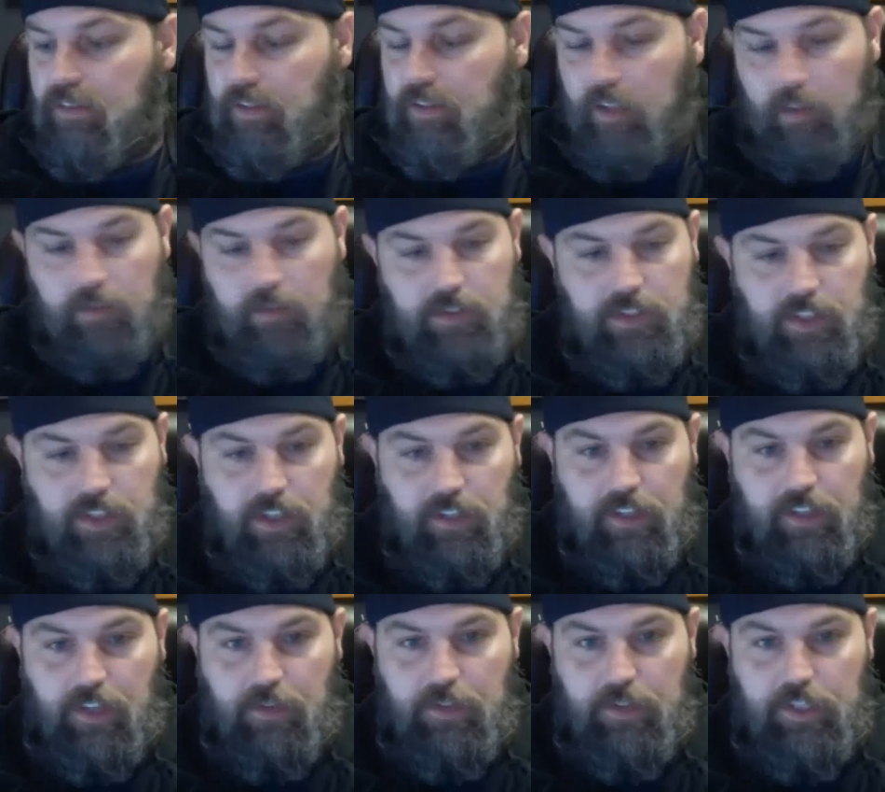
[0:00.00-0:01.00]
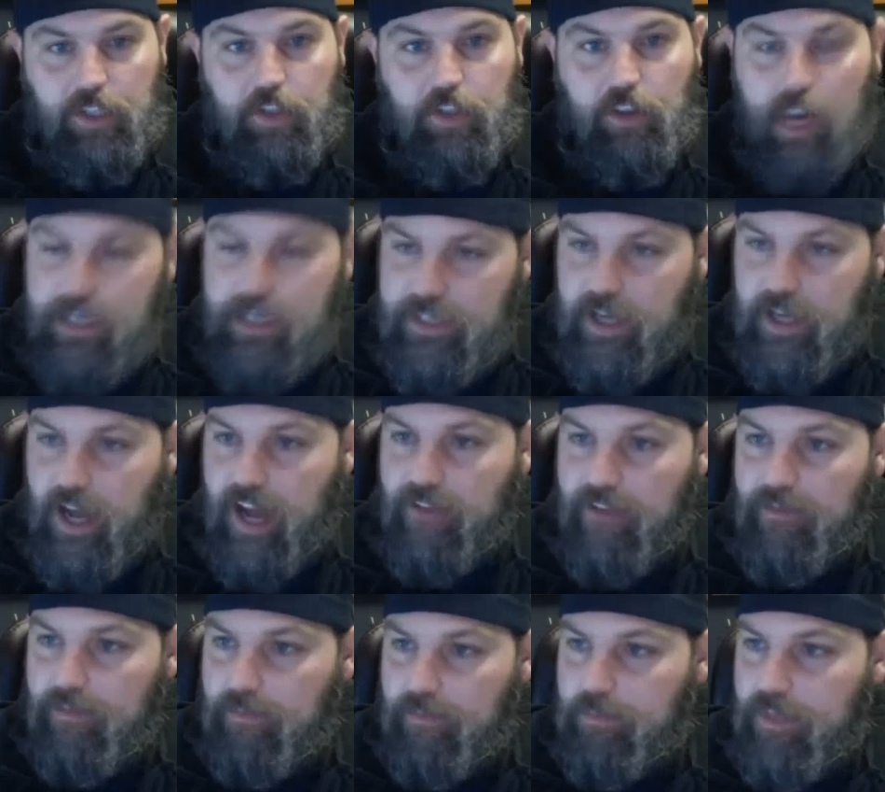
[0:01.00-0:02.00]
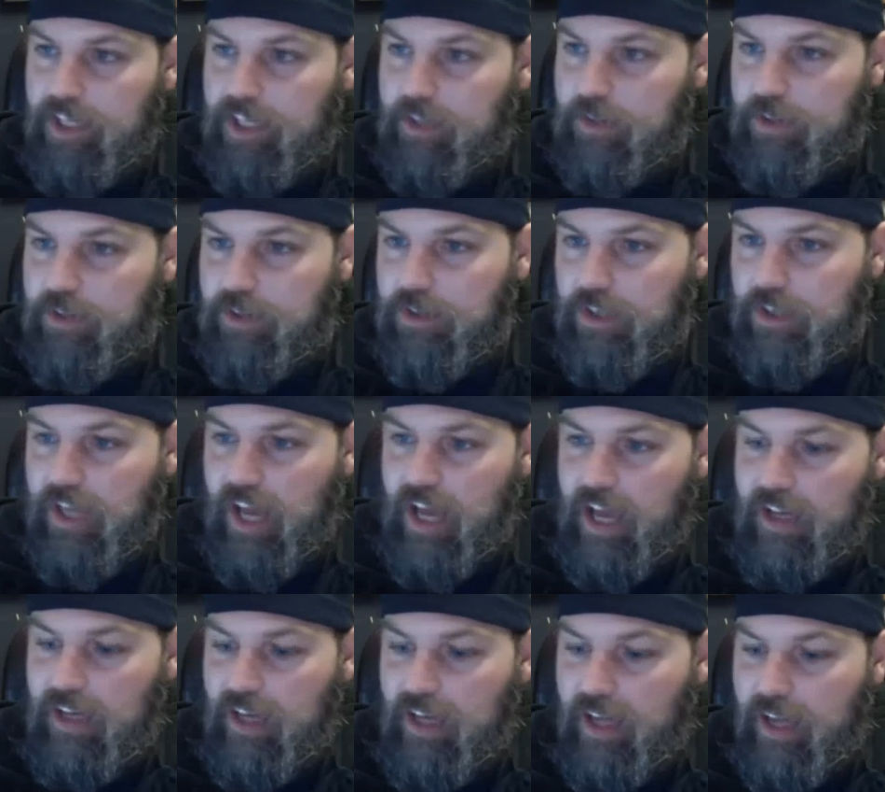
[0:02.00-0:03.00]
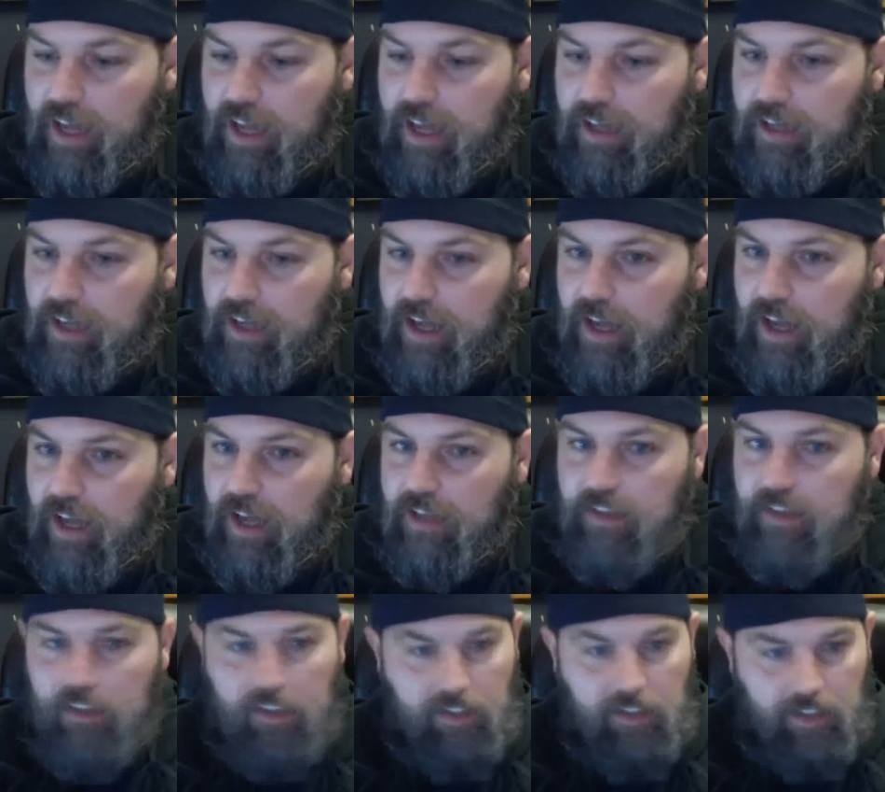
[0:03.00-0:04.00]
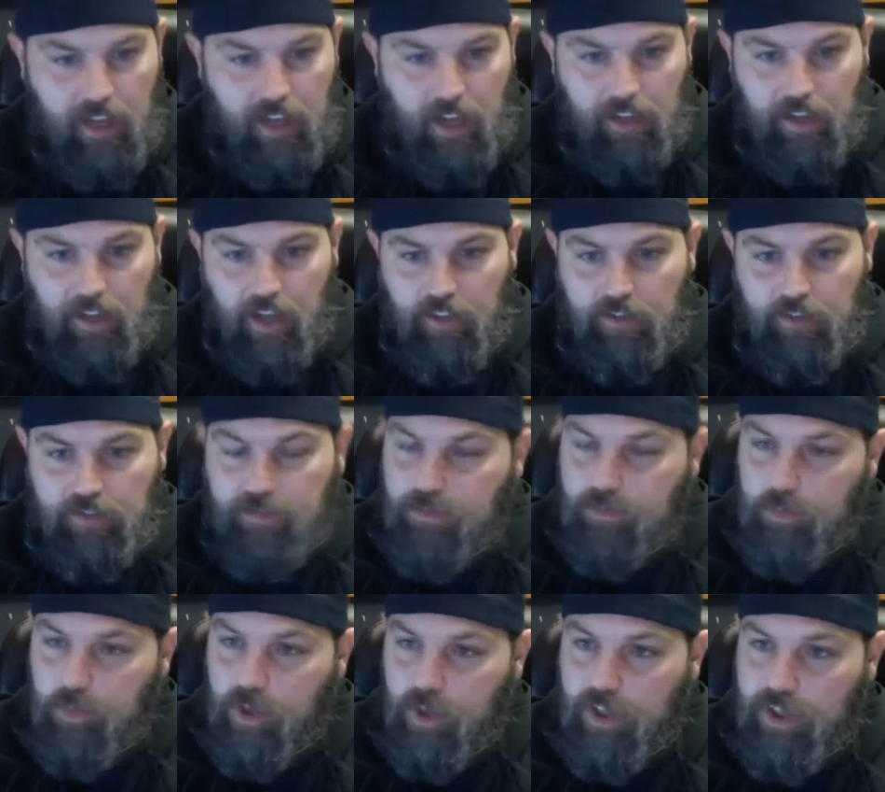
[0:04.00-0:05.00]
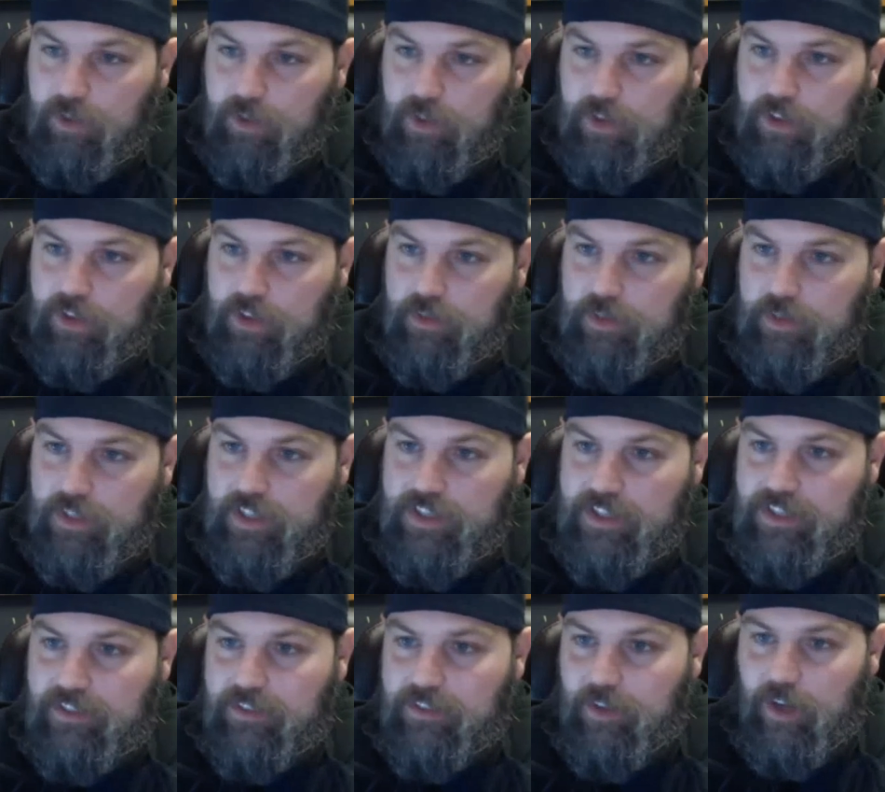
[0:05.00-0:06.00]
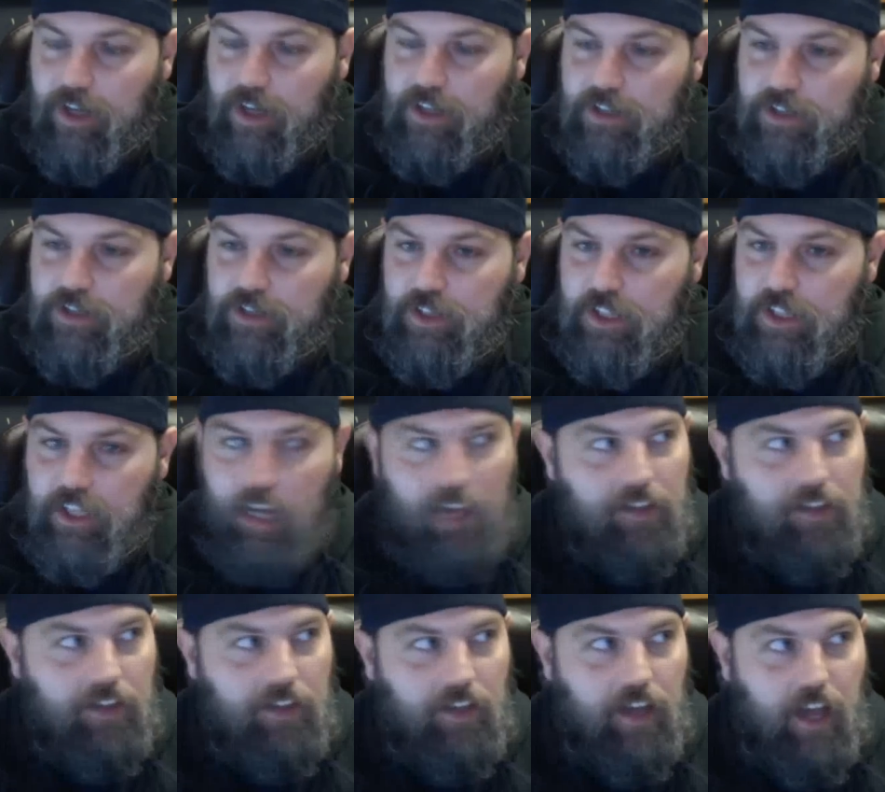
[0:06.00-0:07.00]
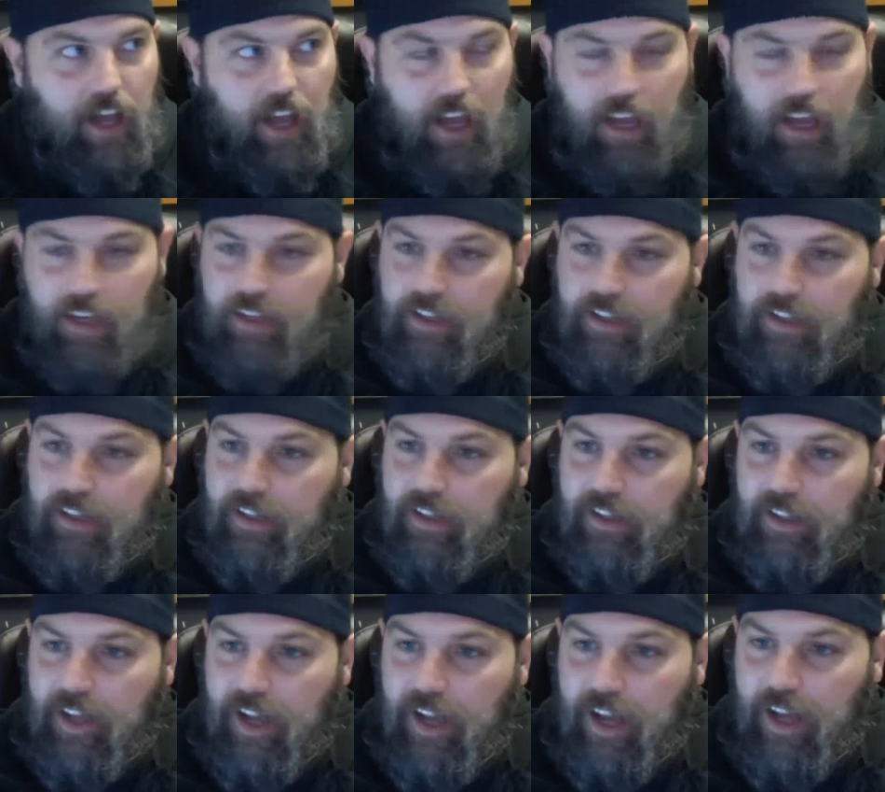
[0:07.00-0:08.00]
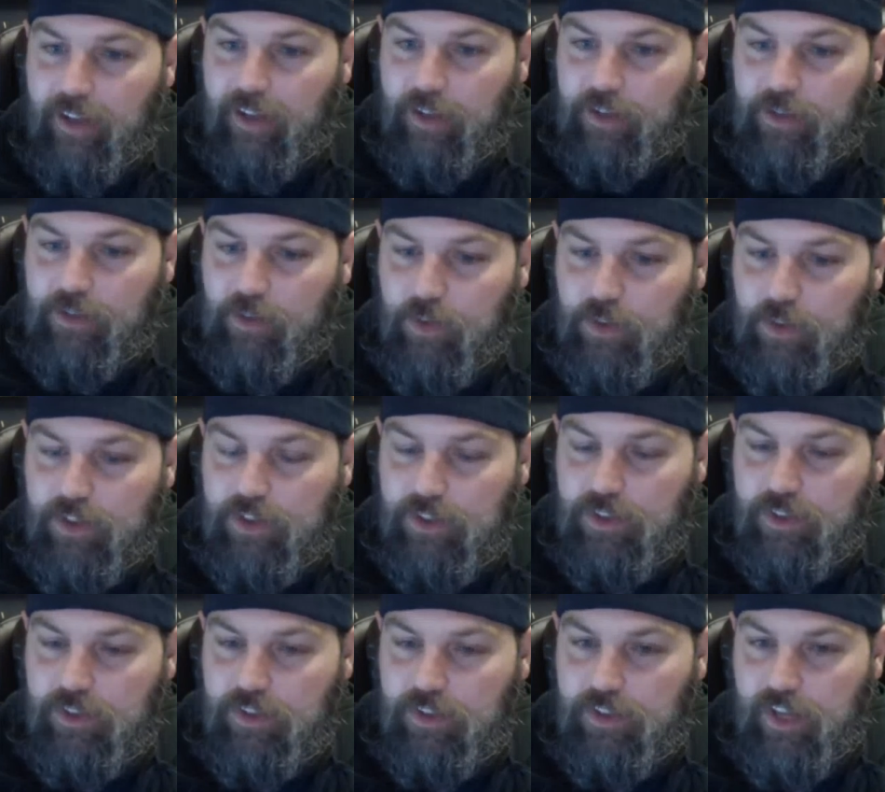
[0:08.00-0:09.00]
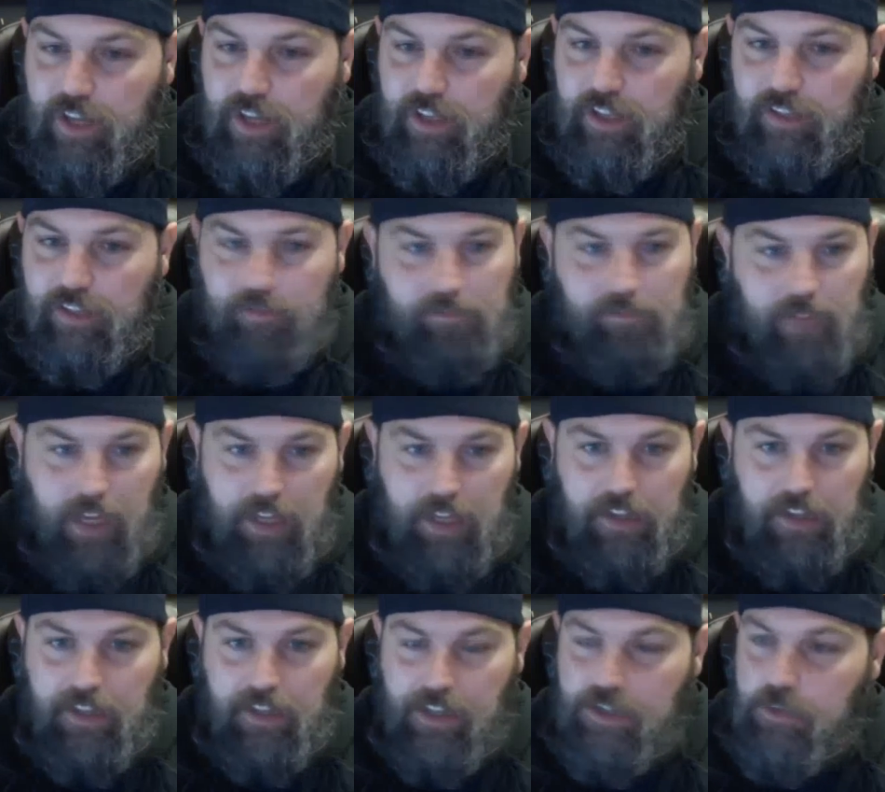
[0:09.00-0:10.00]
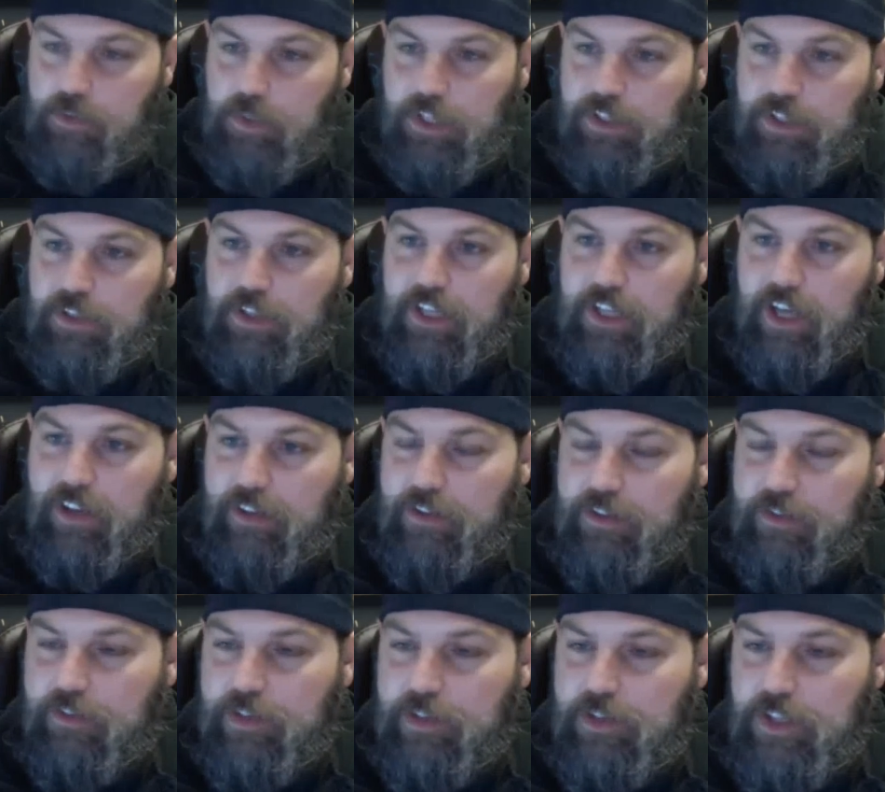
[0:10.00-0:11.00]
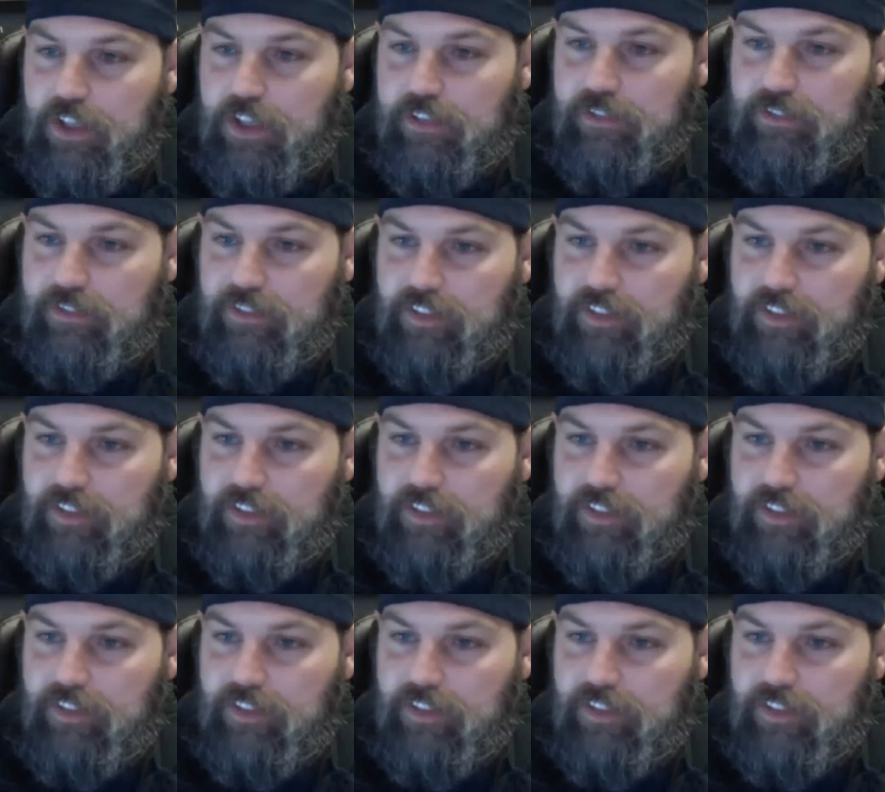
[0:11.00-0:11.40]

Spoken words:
It was a great time being with you again, and I love working with you because of our history together, and I look forward to anything else we can do together in the future.